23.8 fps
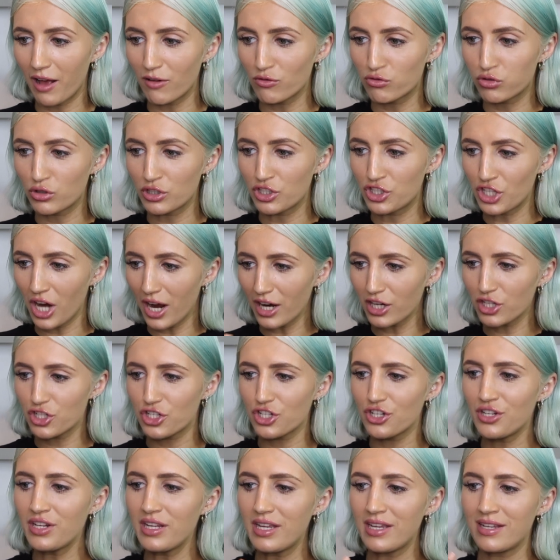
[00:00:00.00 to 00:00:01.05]

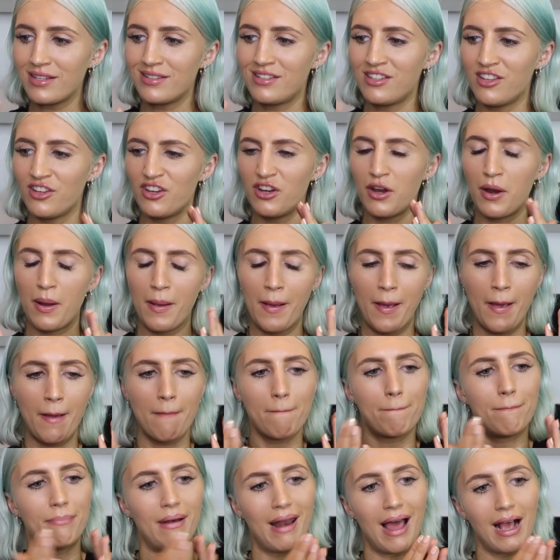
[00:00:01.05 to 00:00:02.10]
Rejection isn't
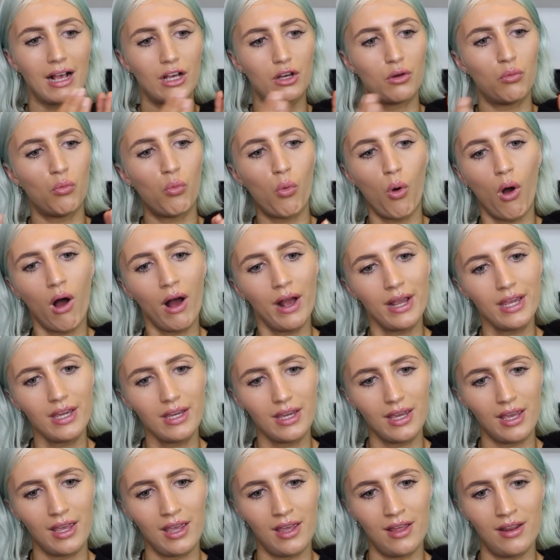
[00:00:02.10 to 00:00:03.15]
black and white
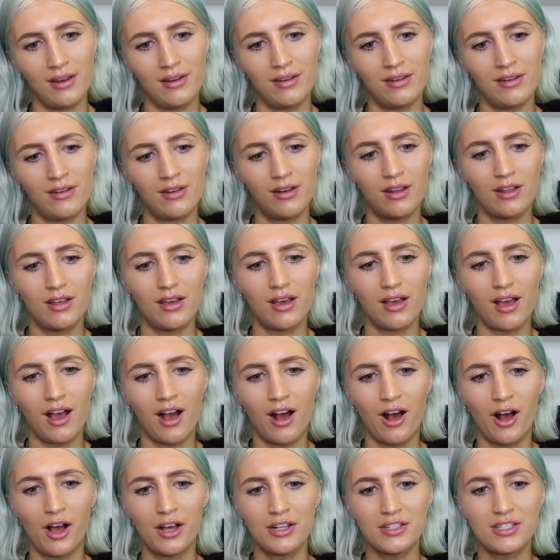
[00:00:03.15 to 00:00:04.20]
in
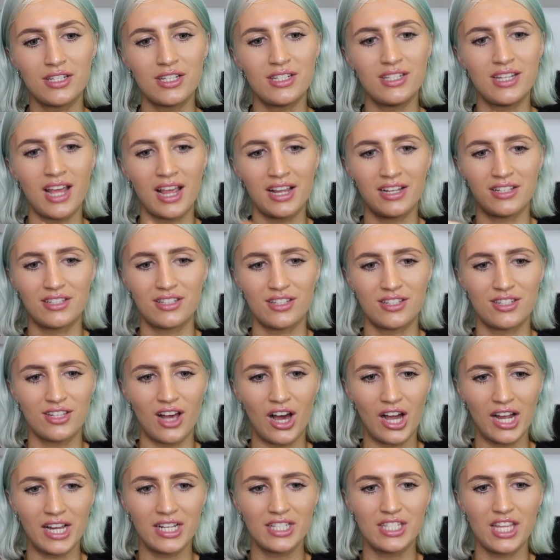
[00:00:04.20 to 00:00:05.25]
today's
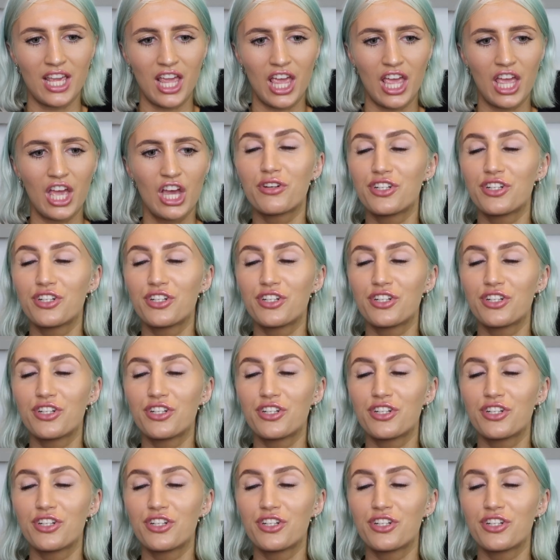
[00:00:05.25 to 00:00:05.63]
society.